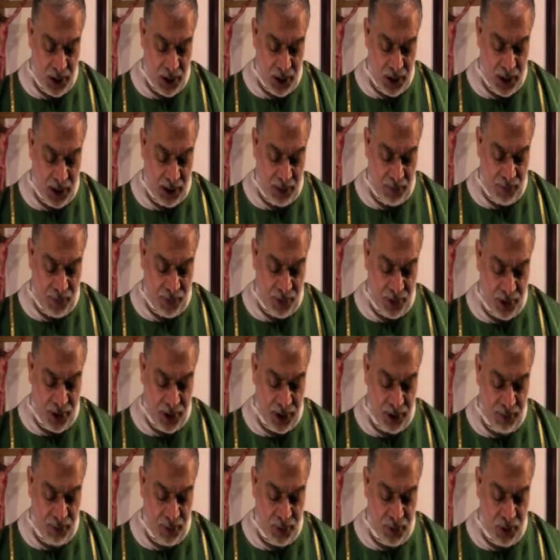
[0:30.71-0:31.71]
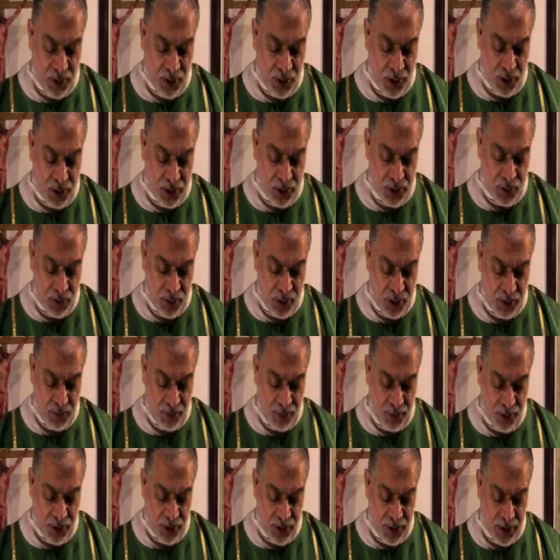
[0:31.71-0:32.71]
than for him to cause one of
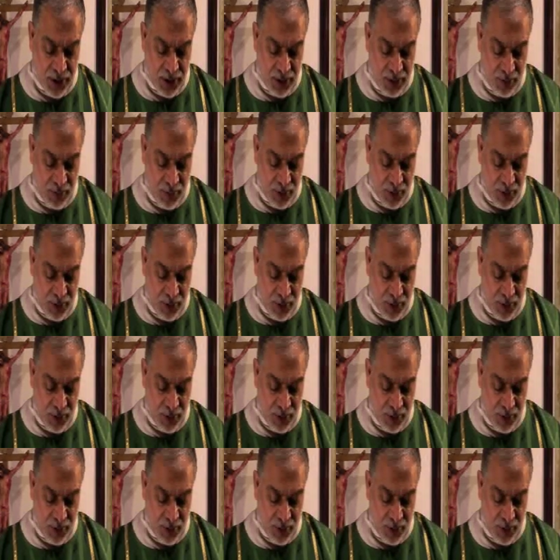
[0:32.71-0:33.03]
these little